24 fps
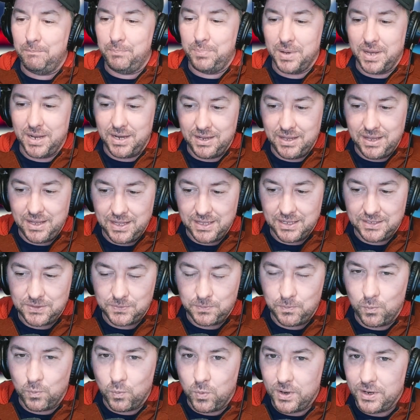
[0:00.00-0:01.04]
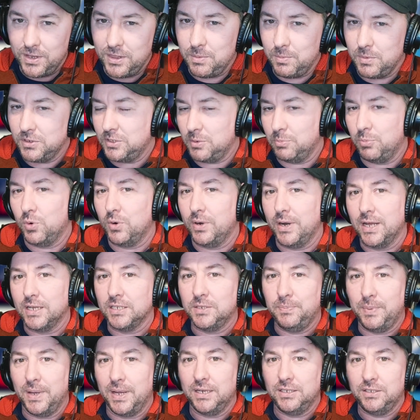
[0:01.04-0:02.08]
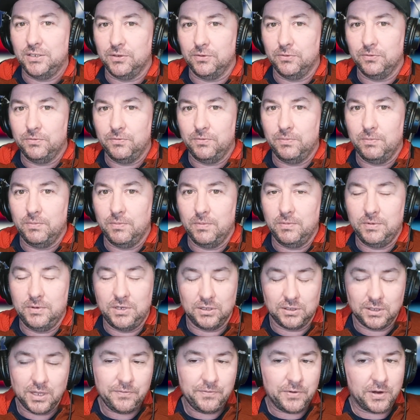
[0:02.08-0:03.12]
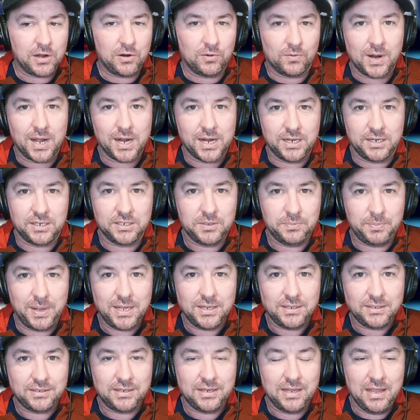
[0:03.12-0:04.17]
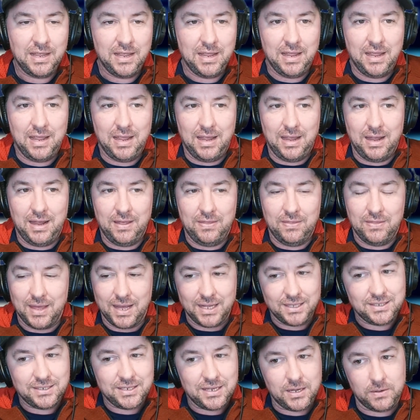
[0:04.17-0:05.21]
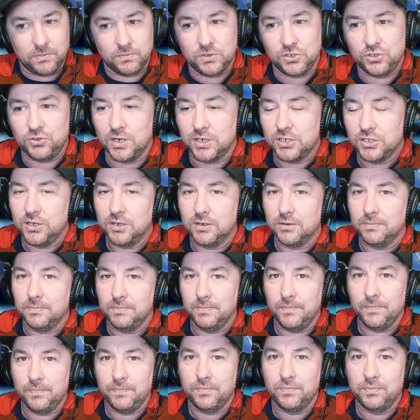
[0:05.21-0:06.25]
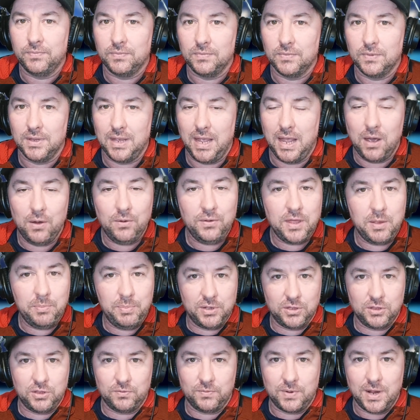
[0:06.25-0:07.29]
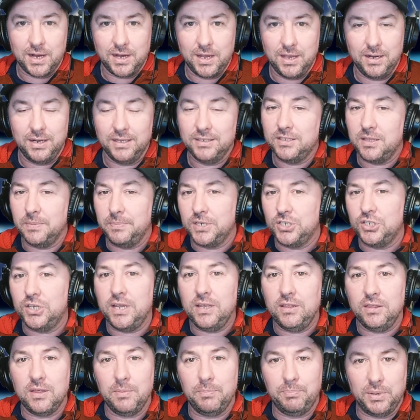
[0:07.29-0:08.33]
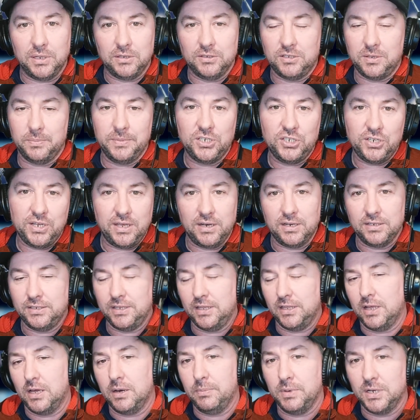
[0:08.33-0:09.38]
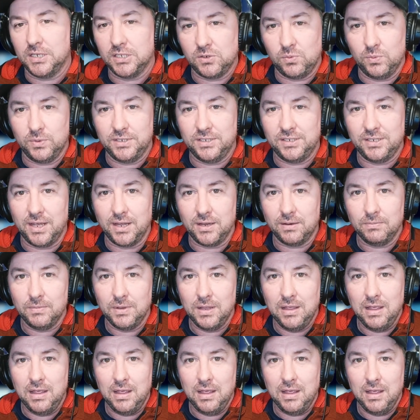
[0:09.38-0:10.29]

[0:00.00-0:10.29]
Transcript: but it's one of the most important aspects of delivering a rocket to space, and that's the infrastructure. How do they build a rocket? It's the machine that builds the machine, as Elon Musk would say.